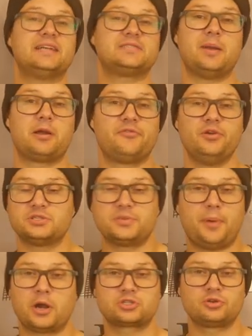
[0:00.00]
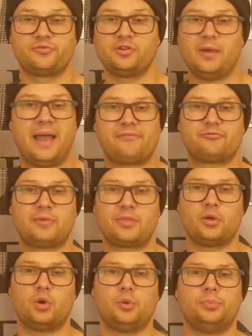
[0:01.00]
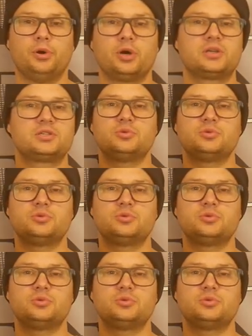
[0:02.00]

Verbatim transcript: That's my review. It's a partial review. Haven't read the whole book,